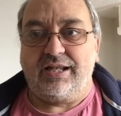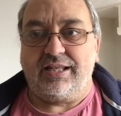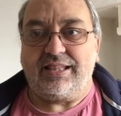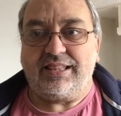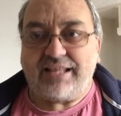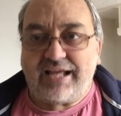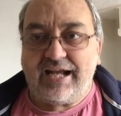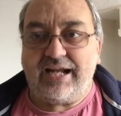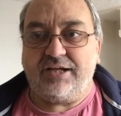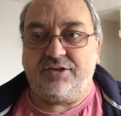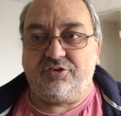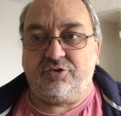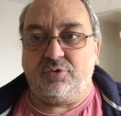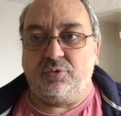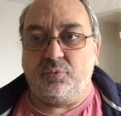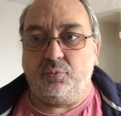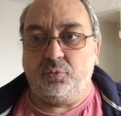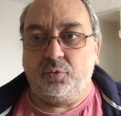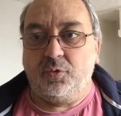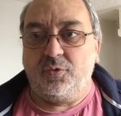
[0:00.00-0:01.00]
that
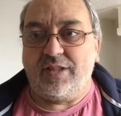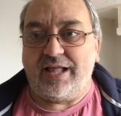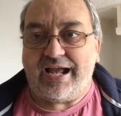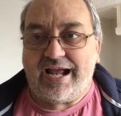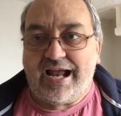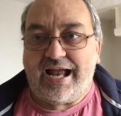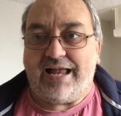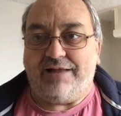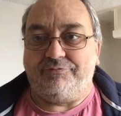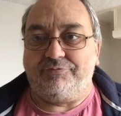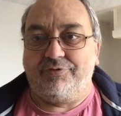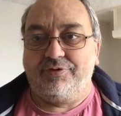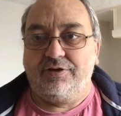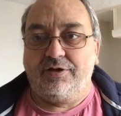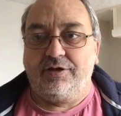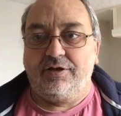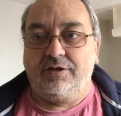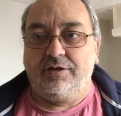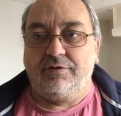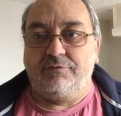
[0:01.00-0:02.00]
will have
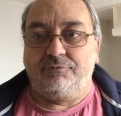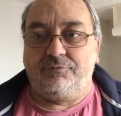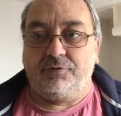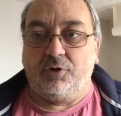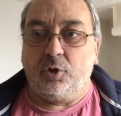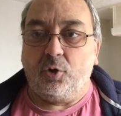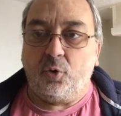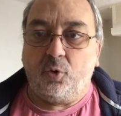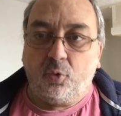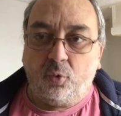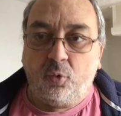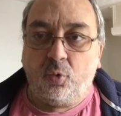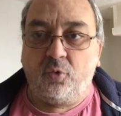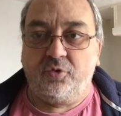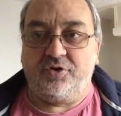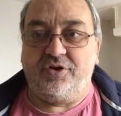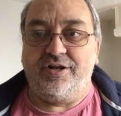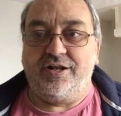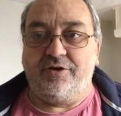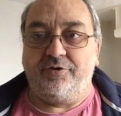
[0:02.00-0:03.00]
for
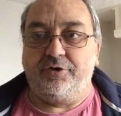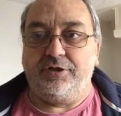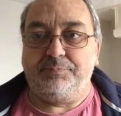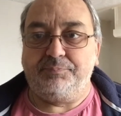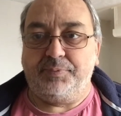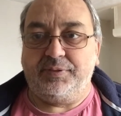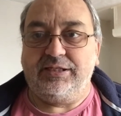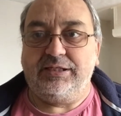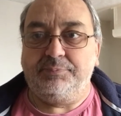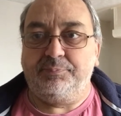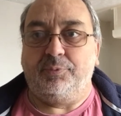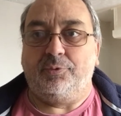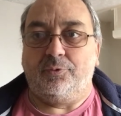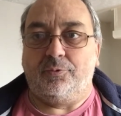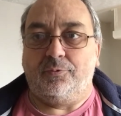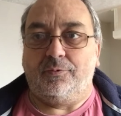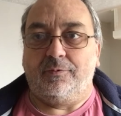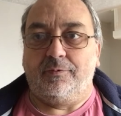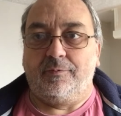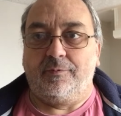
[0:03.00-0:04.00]
ordinary
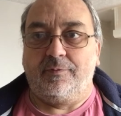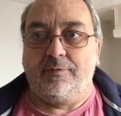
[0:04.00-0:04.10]
people.